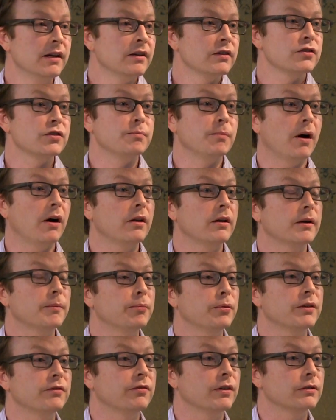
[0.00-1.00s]
smaller
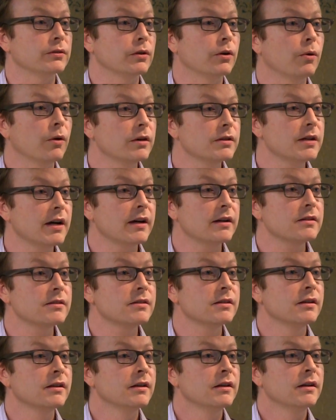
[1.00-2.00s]
prefrontal
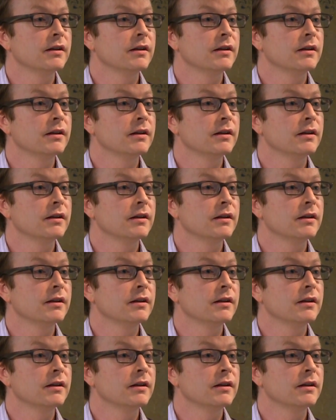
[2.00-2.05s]
cortex,